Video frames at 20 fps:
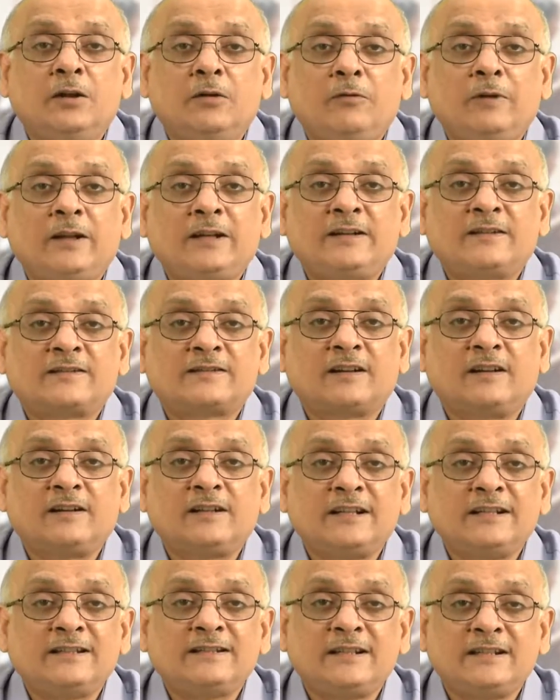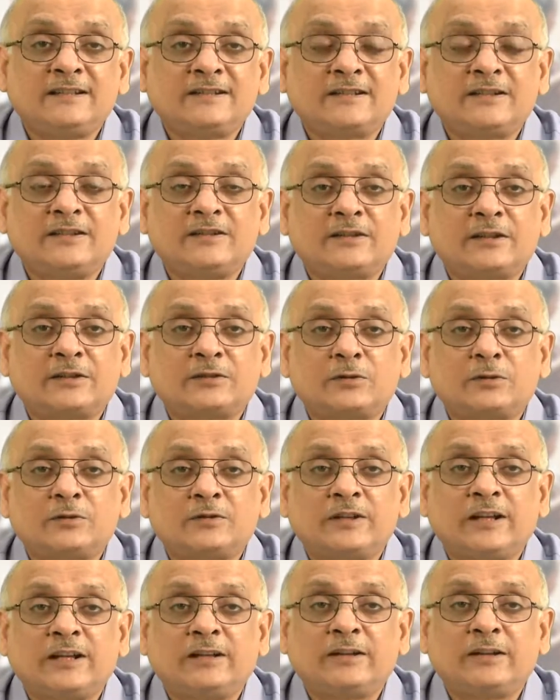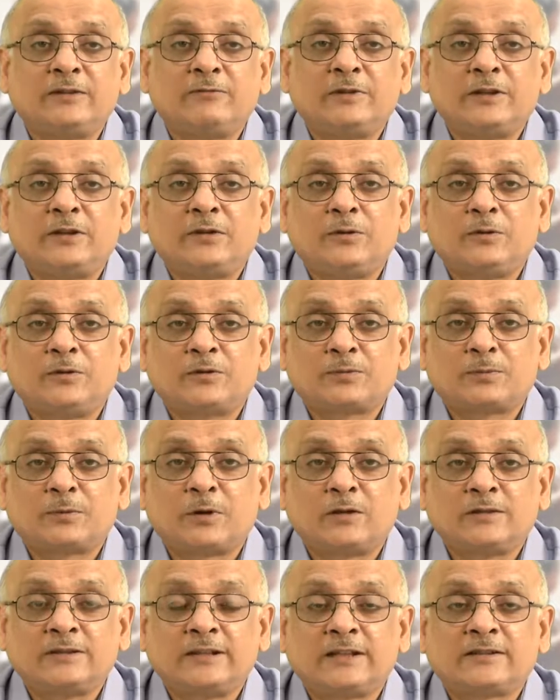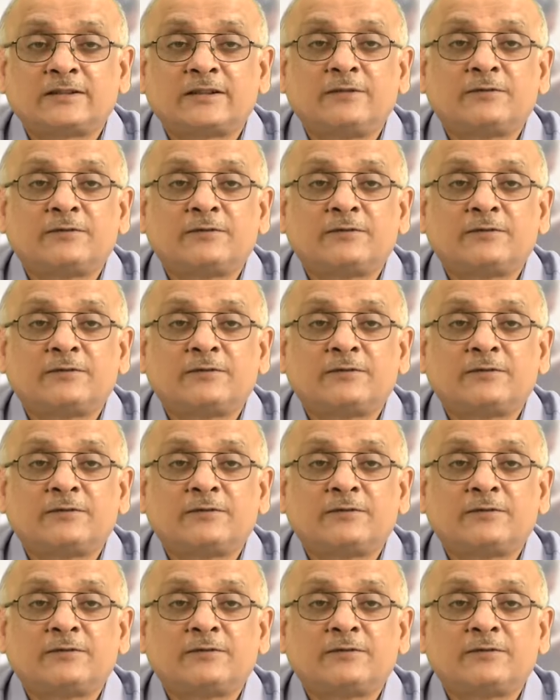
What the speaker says: various contingencies associated with those projects.